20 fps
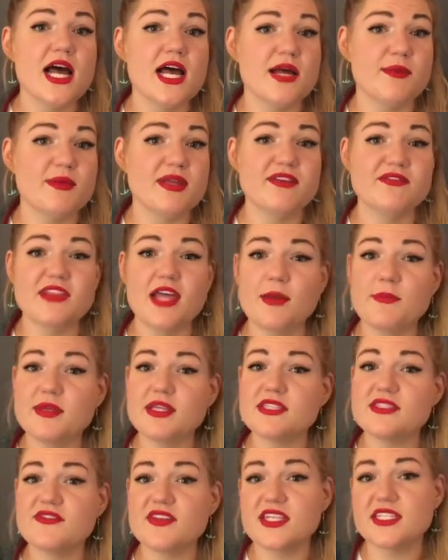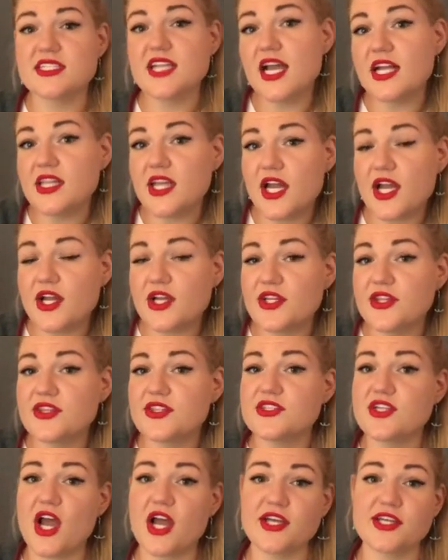If that means via telehealth,
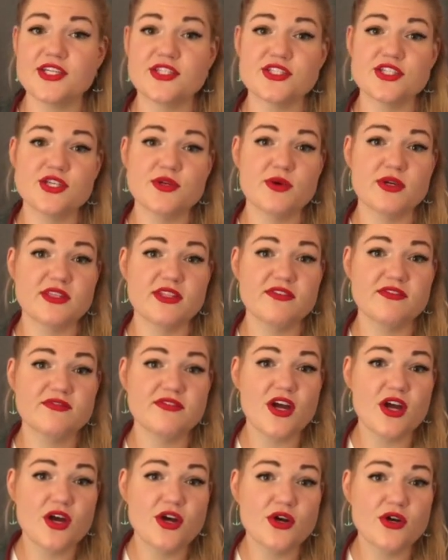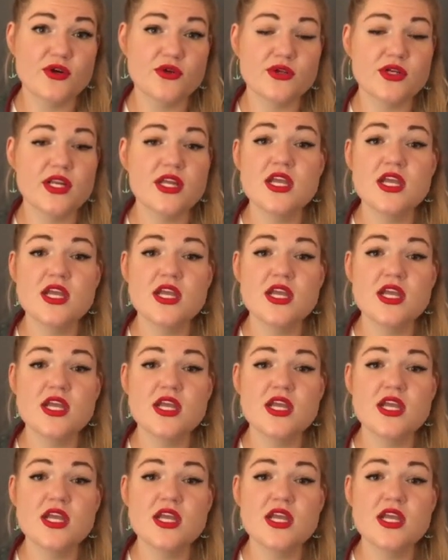talking to you on the phone,